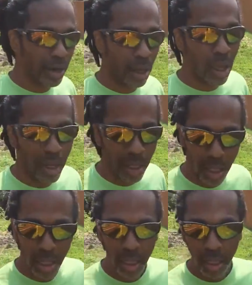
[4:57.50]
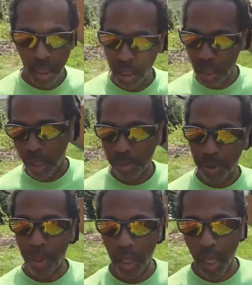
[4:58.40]
lawn and
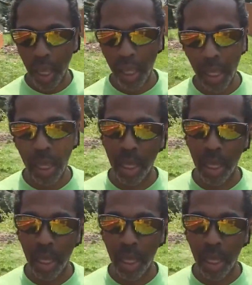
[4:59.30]
put a